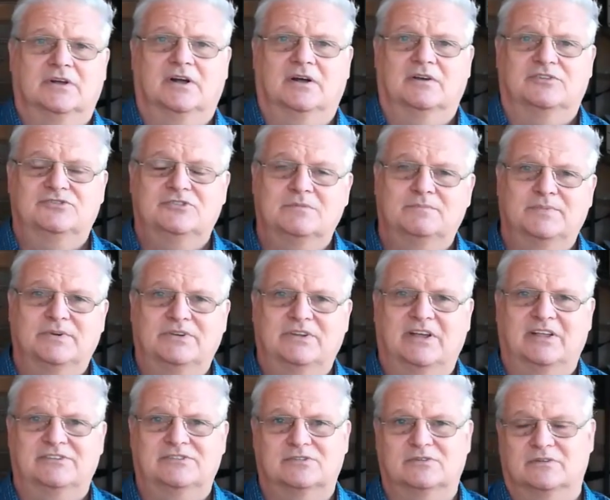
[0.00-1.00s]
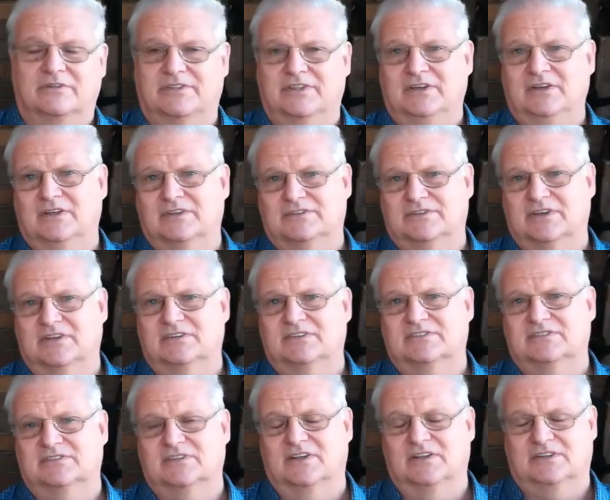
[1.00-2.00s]
a supernatural thing. It
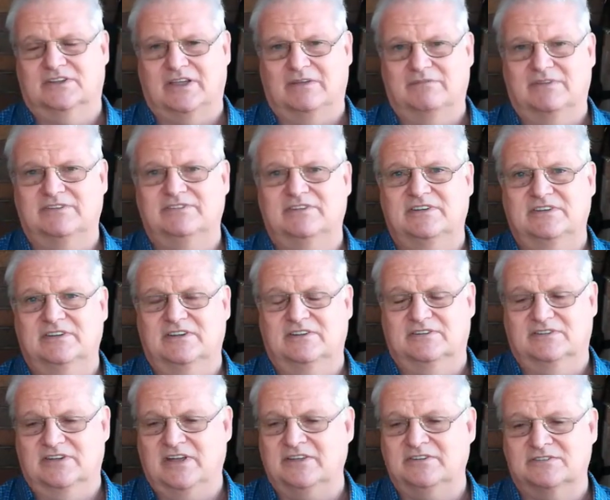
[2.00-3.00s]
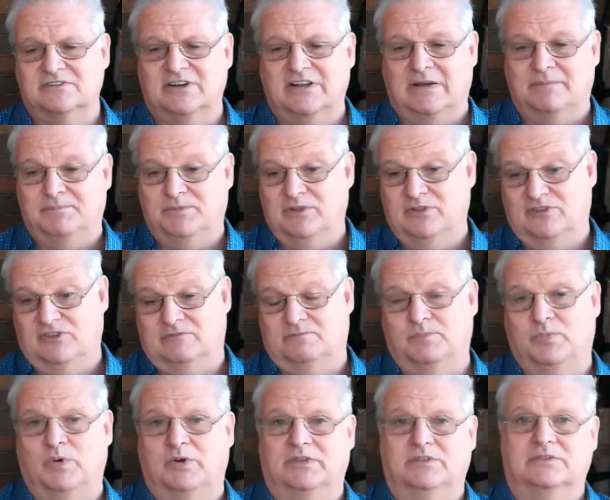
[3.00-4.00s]
can be seen as natural up to this
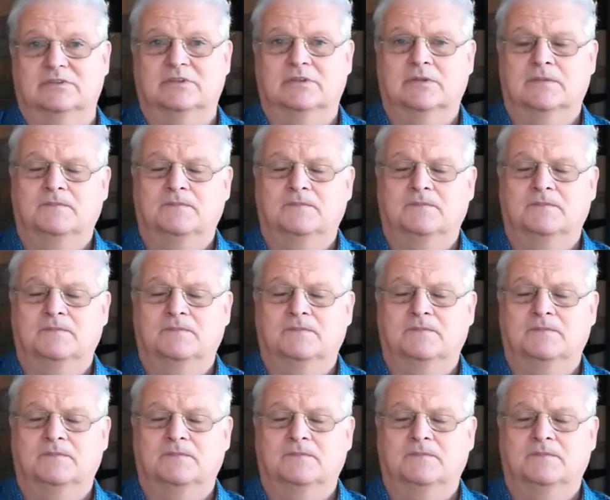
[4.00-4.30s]
point,